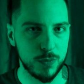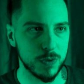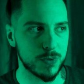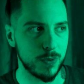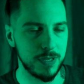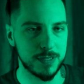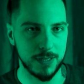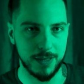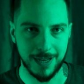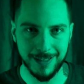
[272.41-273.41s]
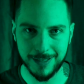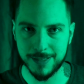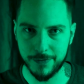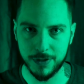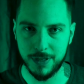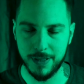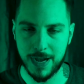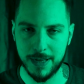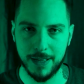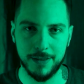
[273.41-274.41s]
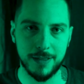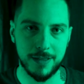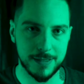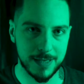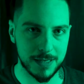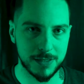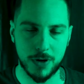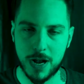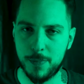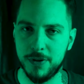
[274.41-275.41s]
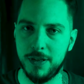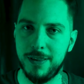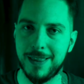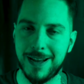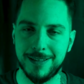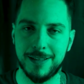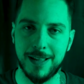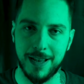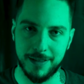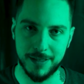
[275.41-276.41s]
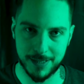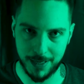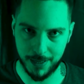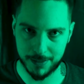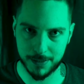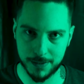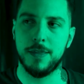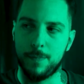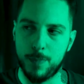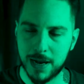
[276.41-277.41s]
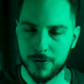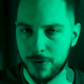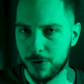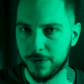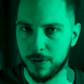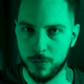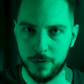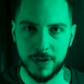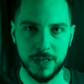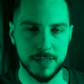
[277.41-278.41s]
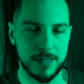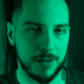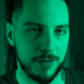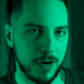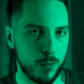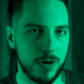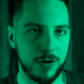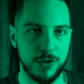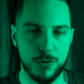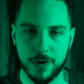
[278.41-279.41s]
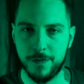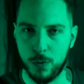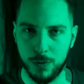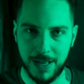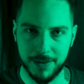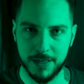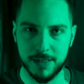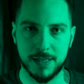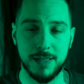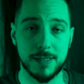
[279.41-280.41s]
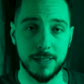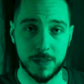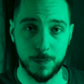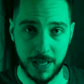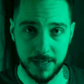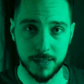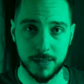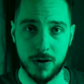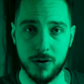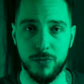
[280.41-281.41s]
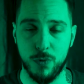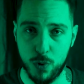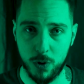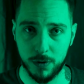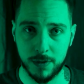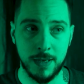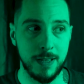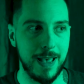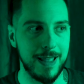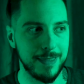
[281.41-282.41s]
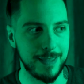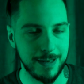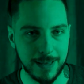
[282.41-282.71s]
it was released in 1979 and the disaster happened in 1986. The background of the movie is that there were UFO landings in six places around the world, and they